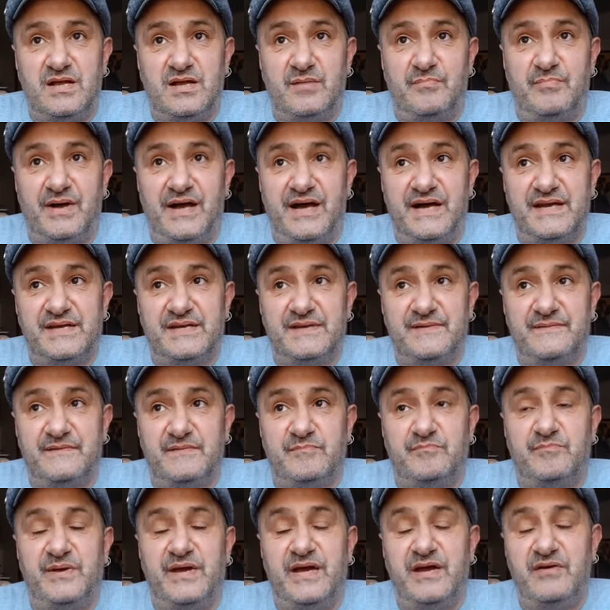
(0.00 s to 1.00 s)
But
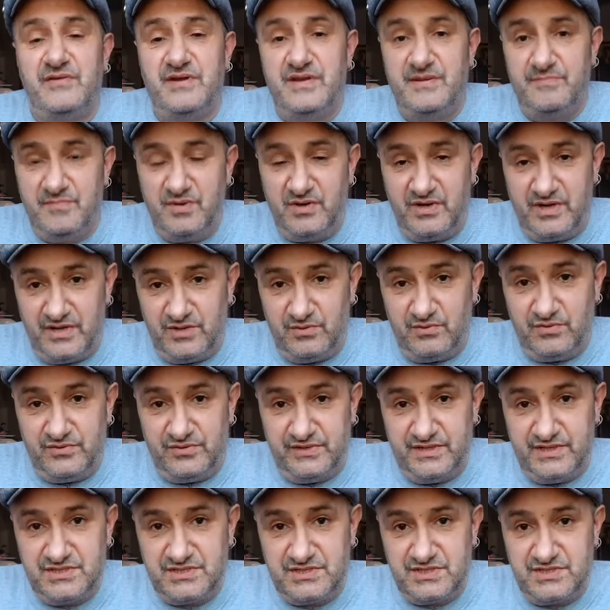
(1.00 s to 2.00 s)
bearing in mind all
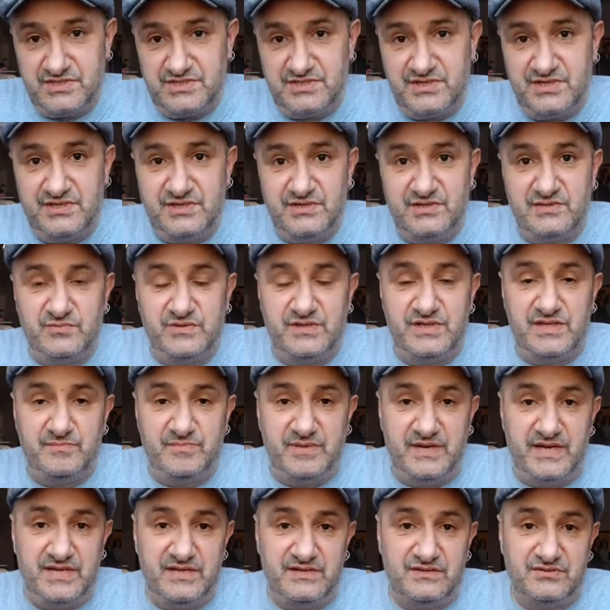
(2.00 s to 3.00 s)
things considered, with it
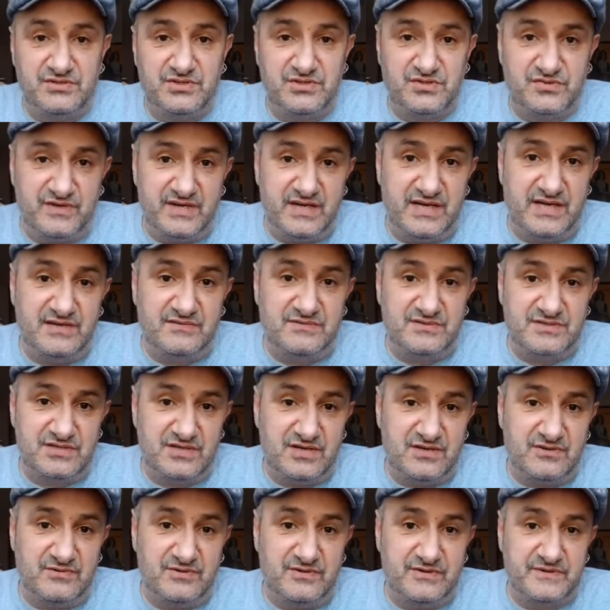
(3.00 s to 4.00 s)
being in Australia and
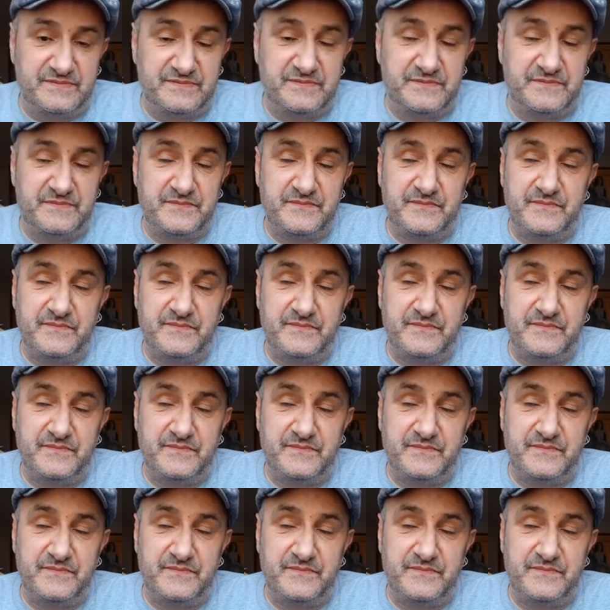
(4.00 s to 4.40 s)
so on,